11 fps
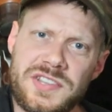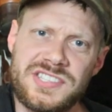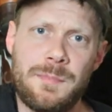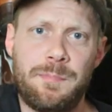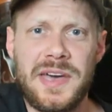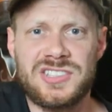What's
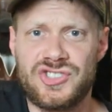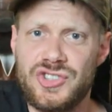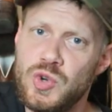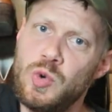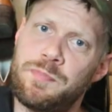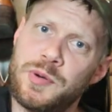the best
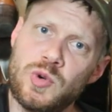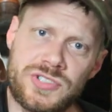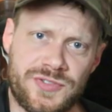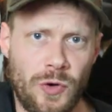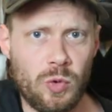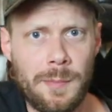new
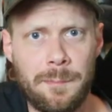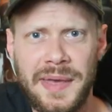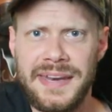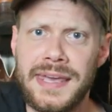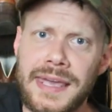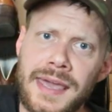boots for a
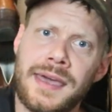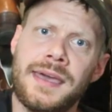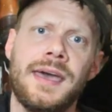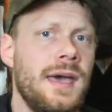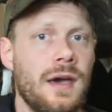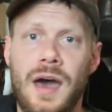
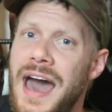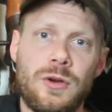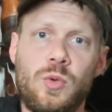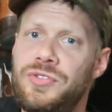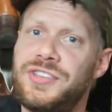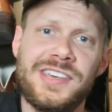Benny? I
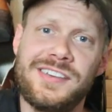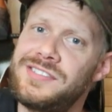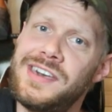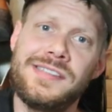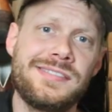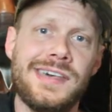don't think
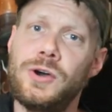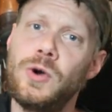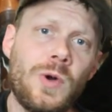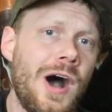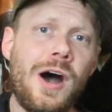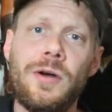that there
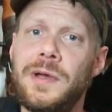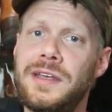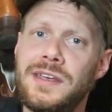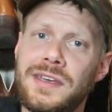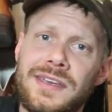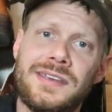are
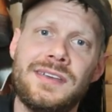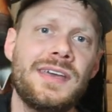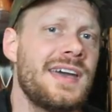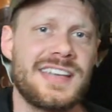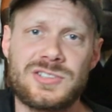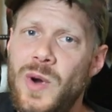any.
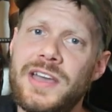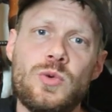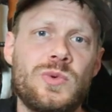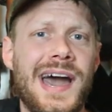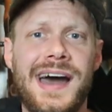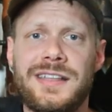It's why
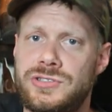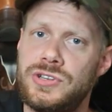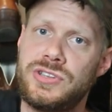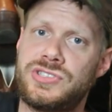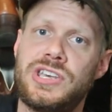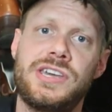you got
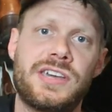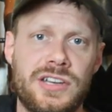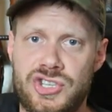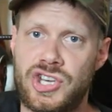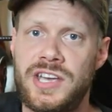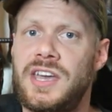to take
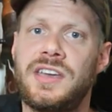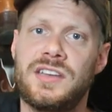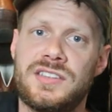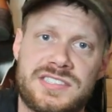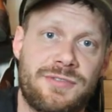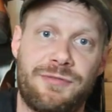a
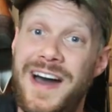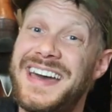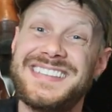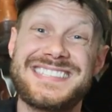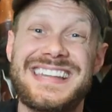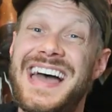chance.
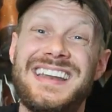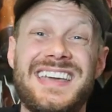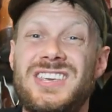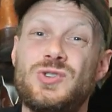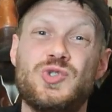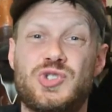Finding slightly
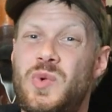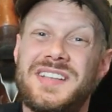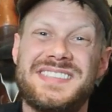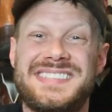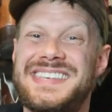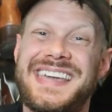used
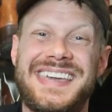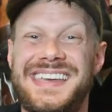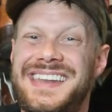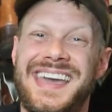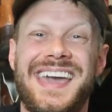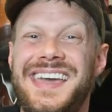one
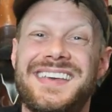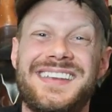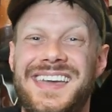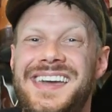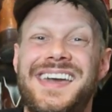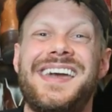second hand,
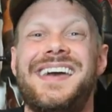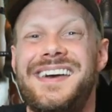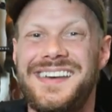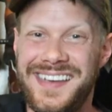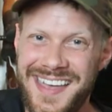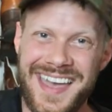
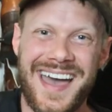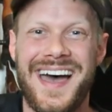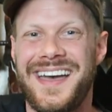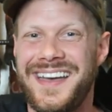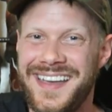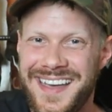
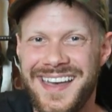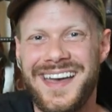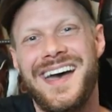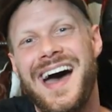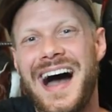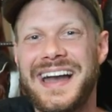
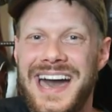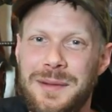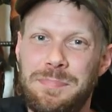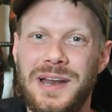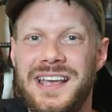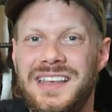yeah. I got a
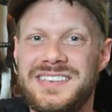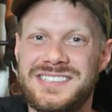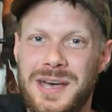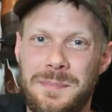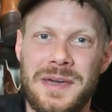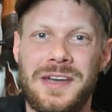
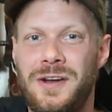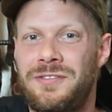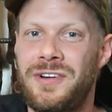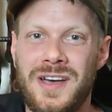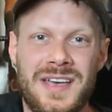playlist up here of